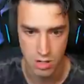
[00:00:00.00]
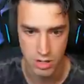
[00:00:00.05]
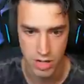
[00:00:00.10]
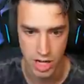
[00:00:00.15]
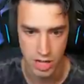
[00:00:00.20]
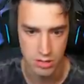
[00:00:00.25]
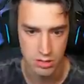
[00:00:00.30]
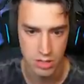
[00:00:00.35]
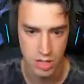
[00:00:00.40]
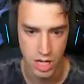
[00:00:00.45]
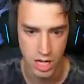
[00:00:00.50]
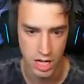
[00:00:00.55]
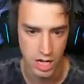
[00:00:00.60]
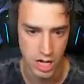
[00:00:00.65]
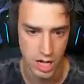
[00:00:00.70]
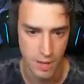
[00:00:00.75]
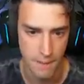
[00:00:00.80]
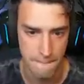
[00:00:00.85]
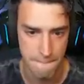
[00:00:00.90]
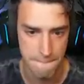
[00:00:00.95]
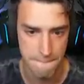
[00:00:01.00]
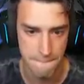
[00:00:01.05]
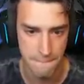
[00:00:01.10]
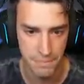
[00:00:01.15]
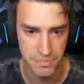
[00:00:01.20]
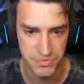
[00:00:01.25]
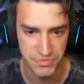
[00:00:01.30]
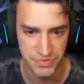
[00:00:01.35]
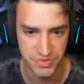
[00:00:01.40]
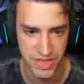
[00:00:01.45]
Okay.
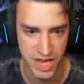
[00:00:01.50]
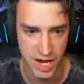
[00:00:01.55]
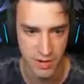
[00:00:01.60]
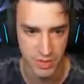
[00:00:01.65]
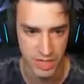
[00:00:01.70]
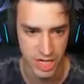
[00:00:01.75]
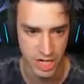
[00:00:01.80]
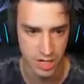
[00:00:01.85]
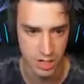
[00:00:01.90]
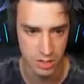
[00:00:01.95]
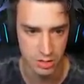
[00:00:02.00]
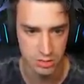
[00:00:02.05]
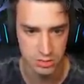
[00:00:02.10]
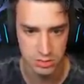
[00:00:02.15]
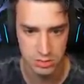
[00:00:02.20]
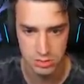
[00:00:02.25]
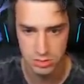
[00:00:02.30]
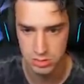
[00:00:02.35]
There we go.